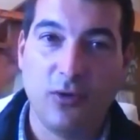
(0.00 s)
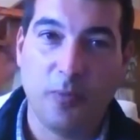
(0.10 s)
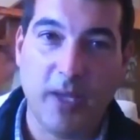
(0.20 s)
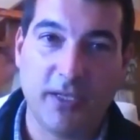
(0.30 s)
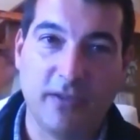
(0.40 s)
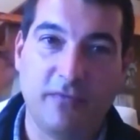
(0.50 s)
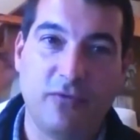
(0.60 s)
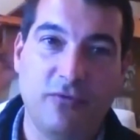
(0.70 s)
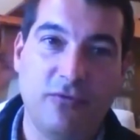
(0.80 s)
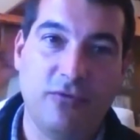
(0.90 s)
passion
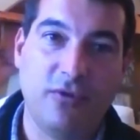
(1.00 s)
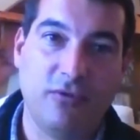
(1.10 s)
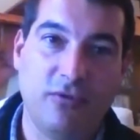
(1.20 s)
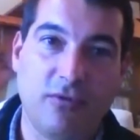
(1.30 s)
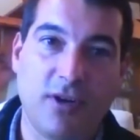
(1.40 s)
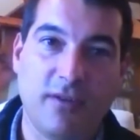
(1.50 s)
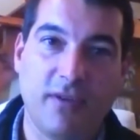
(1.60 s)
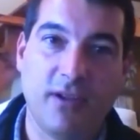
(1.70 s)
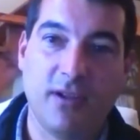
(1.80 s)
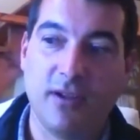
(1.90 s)
fruit, your
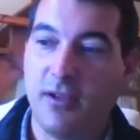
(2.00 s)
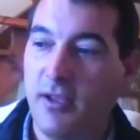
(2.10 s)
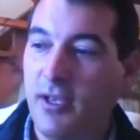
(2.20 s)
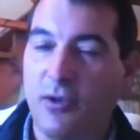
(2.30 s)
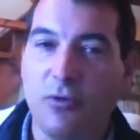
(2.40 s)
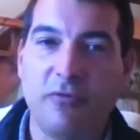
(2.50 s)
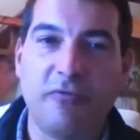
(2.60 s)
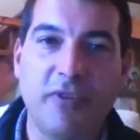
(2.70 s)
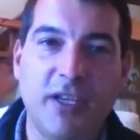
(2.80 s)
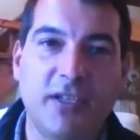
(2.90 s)
guava, your
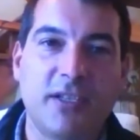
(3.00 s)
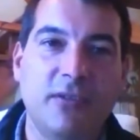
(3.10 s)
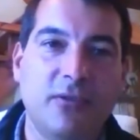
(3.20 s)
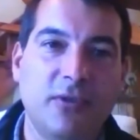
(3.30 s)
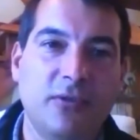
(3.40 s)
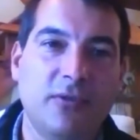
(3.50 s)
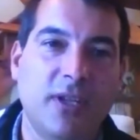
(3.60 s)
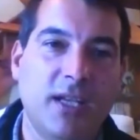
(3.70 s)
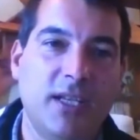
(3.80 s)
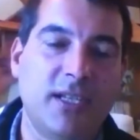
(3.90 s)
figs, your
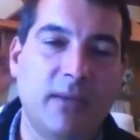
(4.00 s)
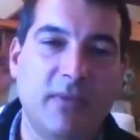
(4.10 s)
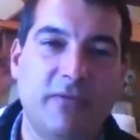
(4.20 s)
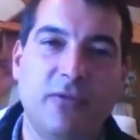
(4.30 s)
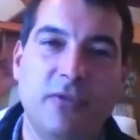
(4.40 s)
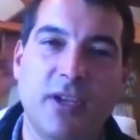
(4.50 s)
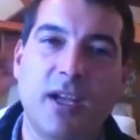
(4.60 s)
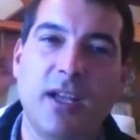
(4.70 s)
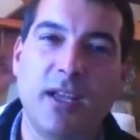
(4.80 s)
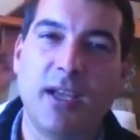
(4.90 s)
nice summer fruit,
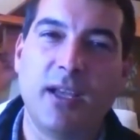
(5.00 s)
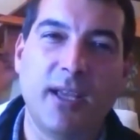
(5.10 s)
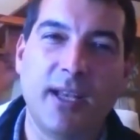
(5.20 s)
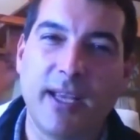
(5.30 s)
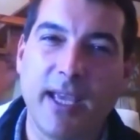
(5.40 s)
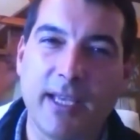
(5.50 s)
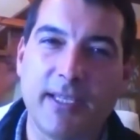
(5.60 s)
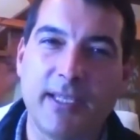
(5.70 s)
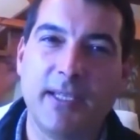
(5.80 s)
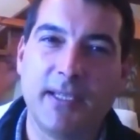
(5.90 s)
and
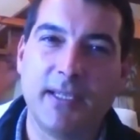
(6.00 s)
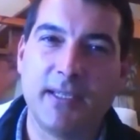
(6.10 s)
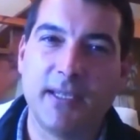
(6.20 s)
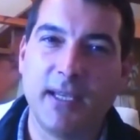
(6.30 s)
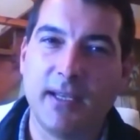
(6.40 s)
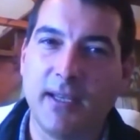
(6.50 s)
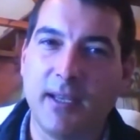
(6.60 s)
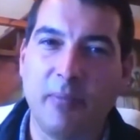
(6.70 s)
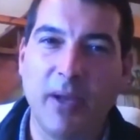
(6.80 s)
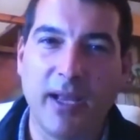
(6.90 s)
cassius
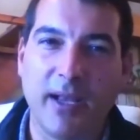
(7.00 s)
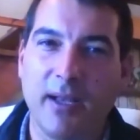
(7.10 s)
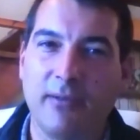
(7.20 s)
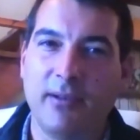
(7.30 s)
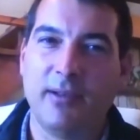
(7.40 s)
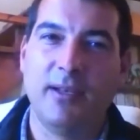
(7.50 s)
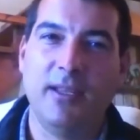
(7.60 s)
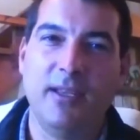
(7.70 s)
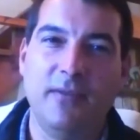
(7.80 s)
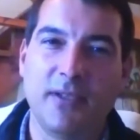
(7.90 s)
and black currant
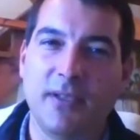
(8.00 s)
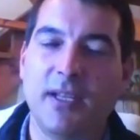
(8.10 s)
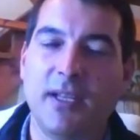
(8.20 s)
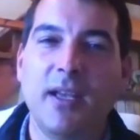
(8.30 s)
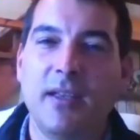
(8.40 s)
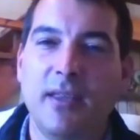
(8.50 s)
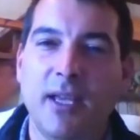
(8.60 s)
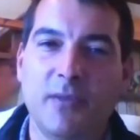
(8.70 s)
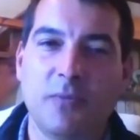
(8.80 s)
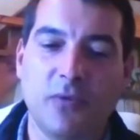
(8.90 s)
leaves, and
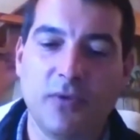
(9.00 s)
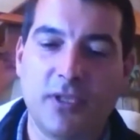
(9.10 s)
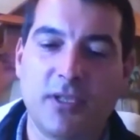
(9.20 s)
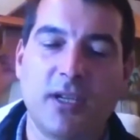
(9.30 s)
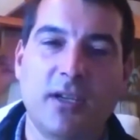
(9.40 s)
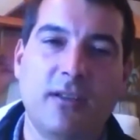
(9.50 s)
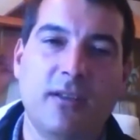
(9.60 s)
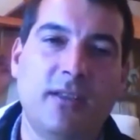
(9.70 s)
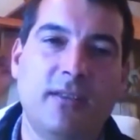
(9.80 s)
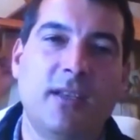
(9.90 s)
that's more the style
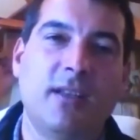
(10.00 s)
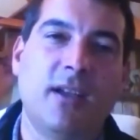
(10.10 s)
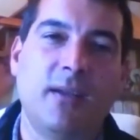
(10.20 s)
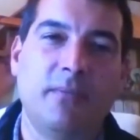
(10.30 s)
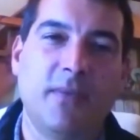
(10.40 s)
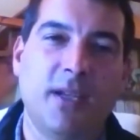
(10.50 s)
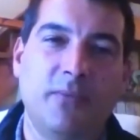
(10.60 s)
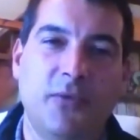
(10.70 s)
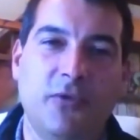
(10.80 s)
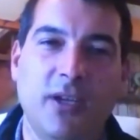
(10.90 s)
that
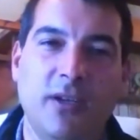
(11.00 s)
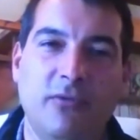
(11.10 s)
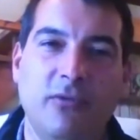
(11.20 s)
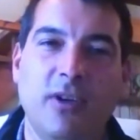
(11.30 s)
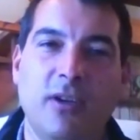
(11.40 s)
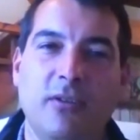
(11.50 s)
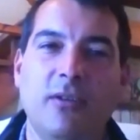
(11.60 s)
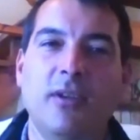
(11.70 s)
I'm trying to go